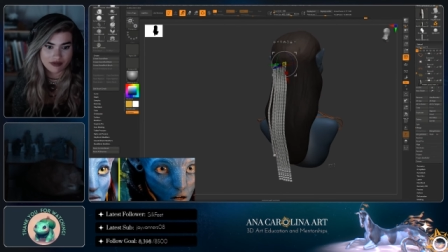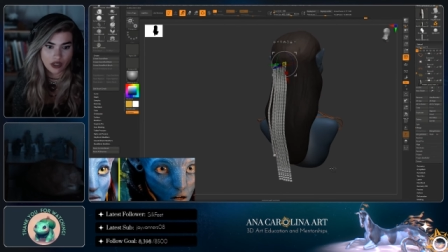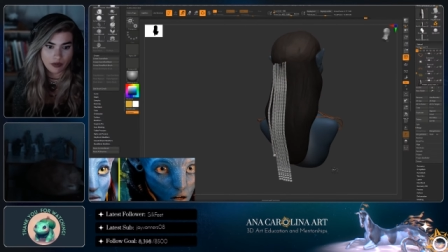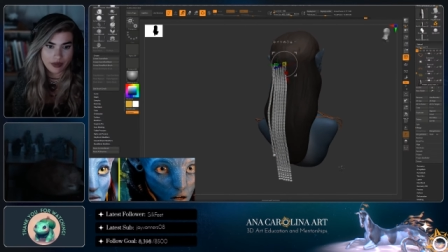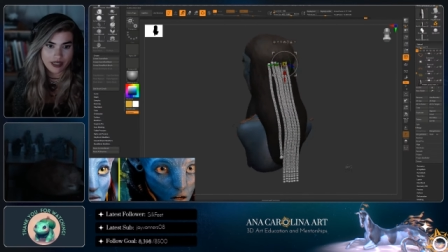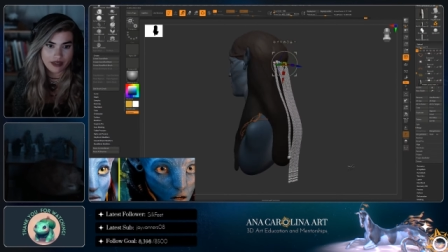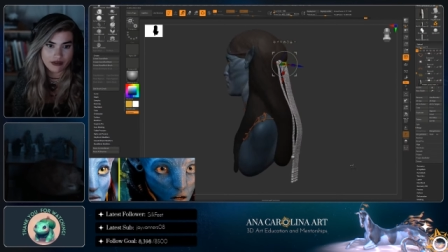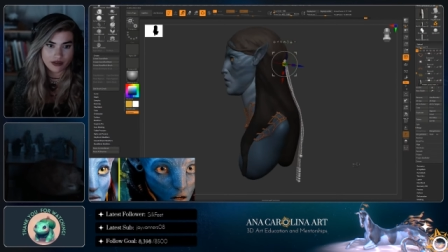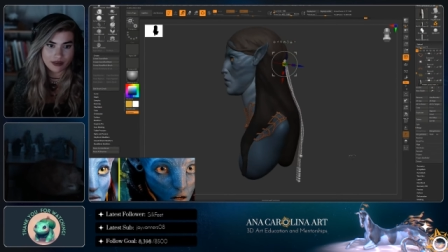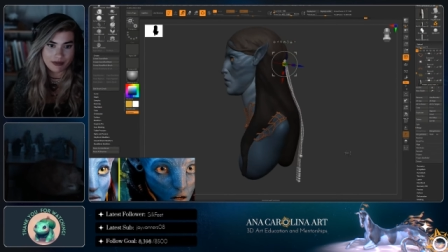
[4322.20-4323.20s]
nobody
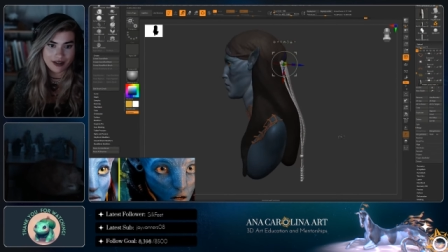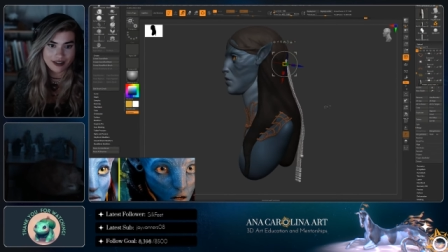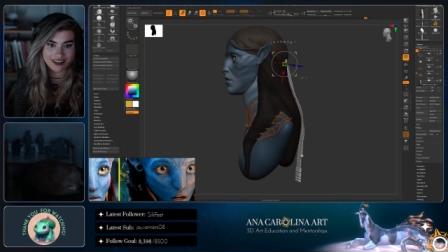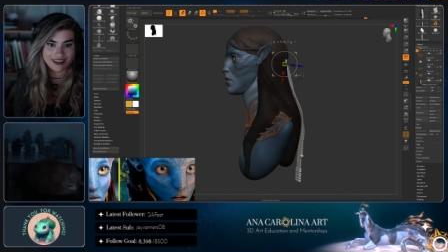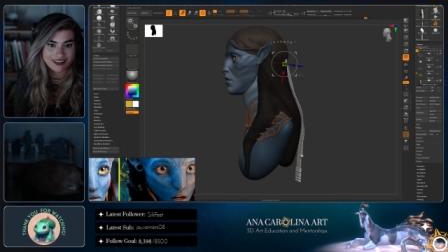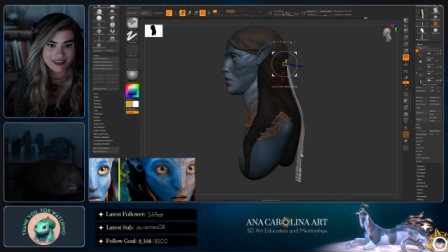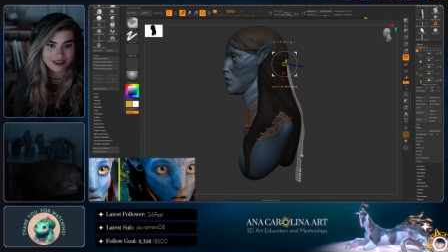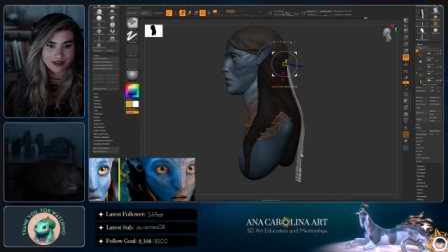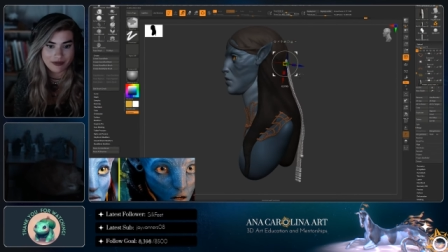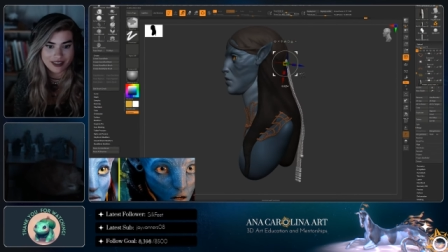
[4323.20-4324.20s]
knows about it,
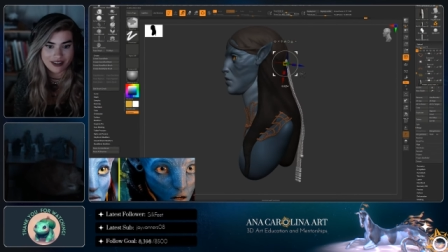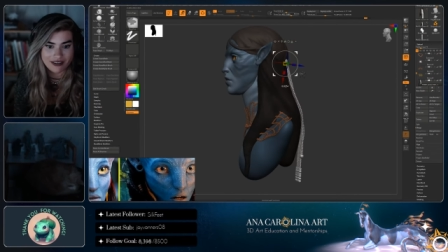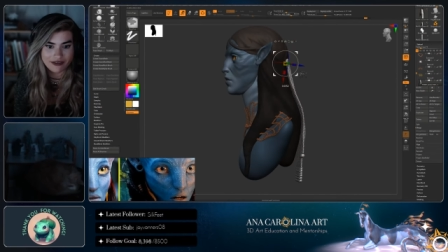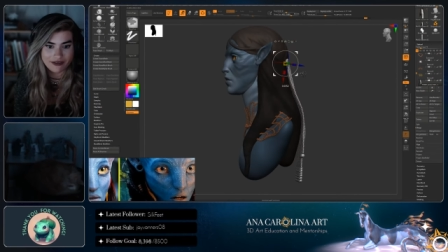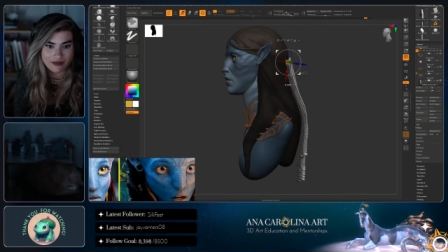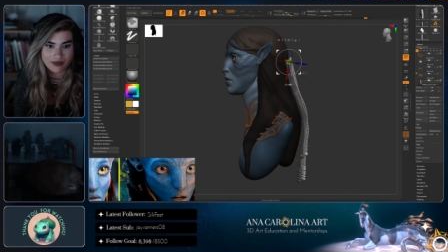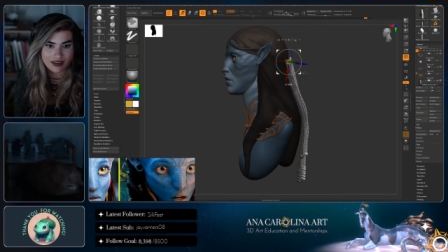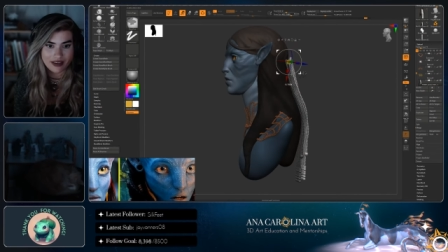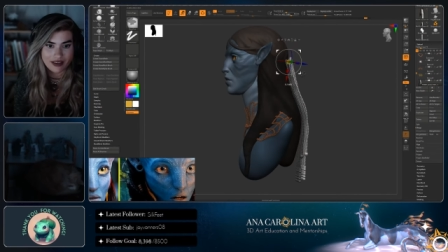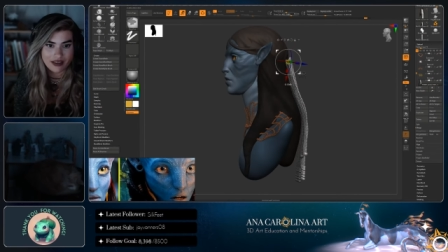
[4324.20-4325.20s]
including myself.
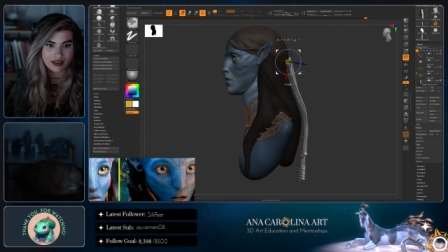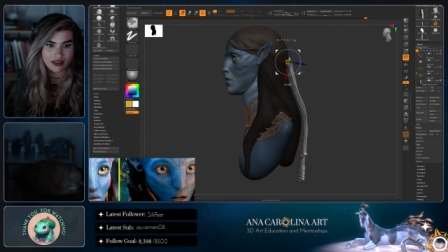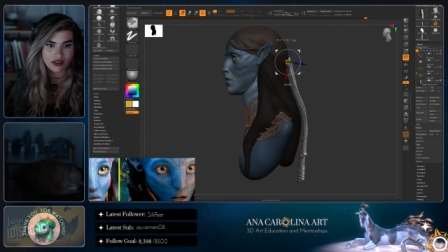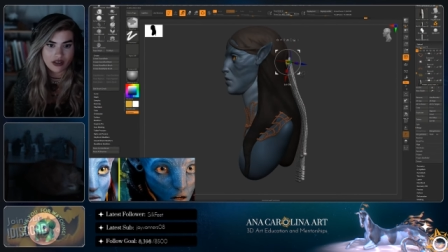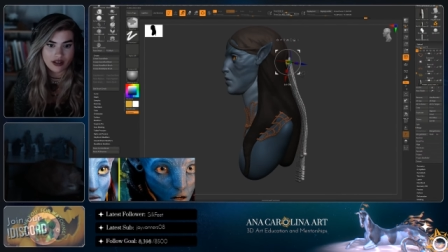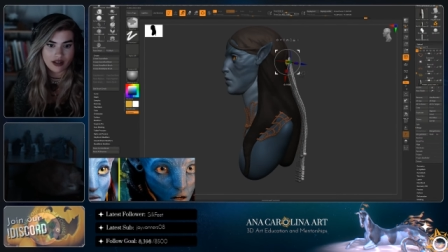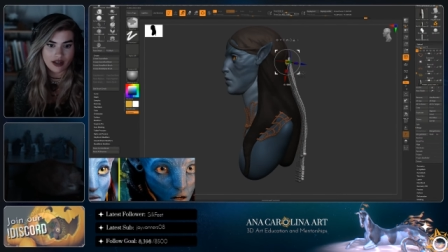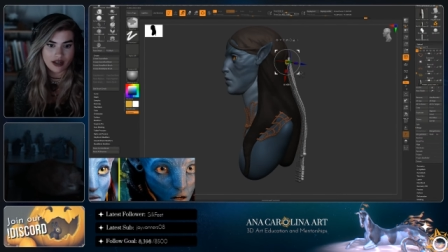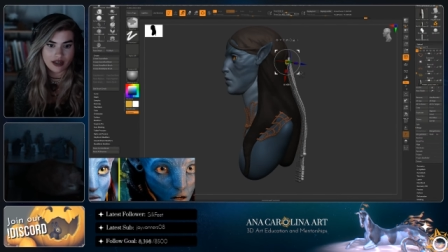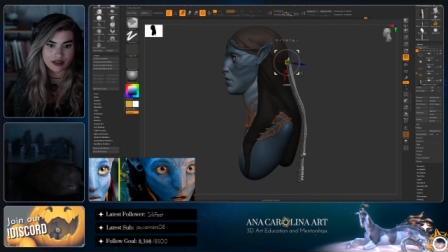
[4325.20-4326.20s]

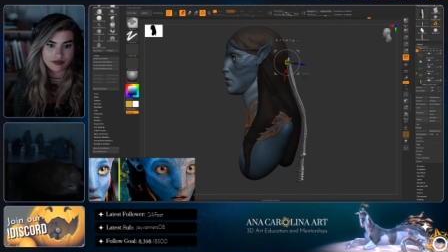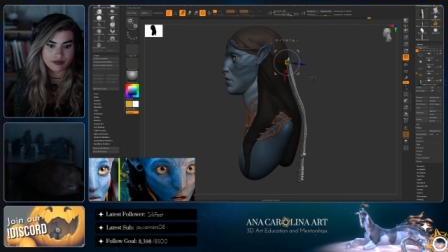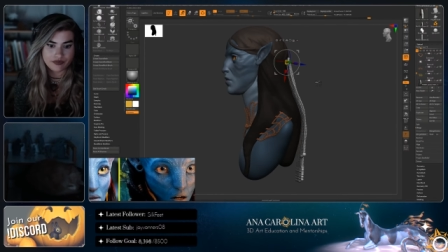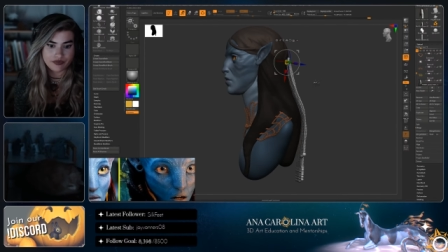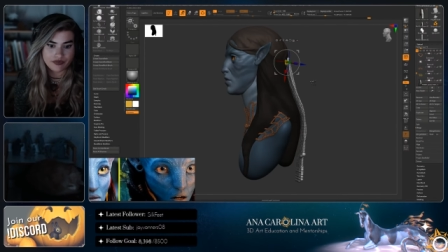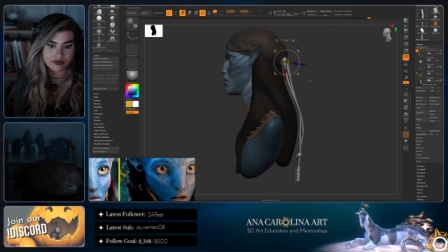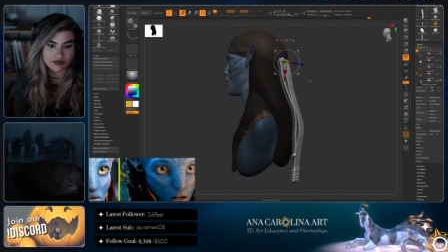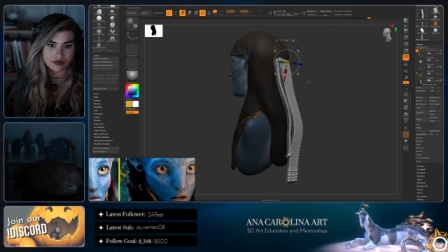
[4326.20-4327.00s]
Um,